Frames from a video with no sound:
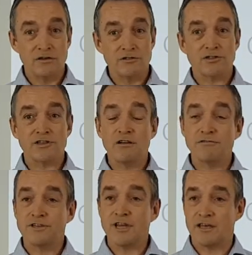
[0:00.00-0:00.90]
not just
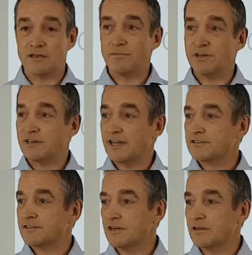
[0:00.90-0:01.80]
on time, but in
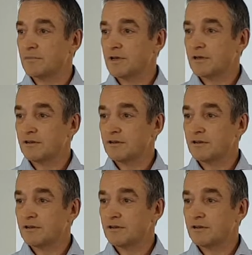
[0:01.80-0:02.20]
less time.